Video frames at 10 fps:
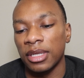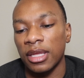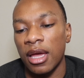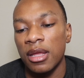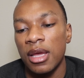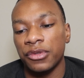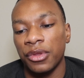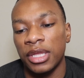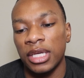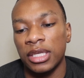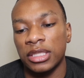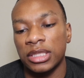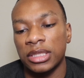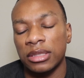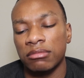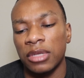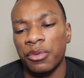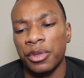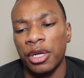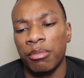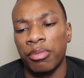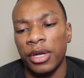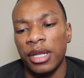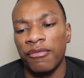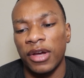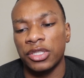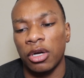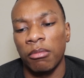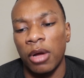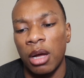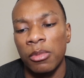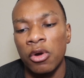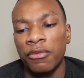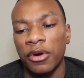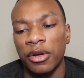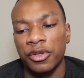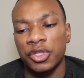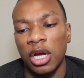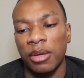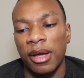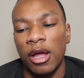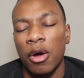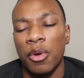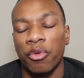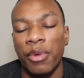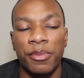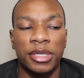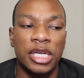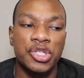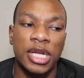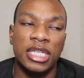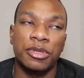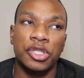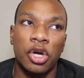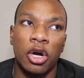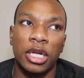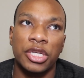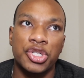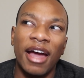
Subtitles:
like that. After this, everyone here, Britt invites her mom over, and they're talking about how her reputation has been tarnished.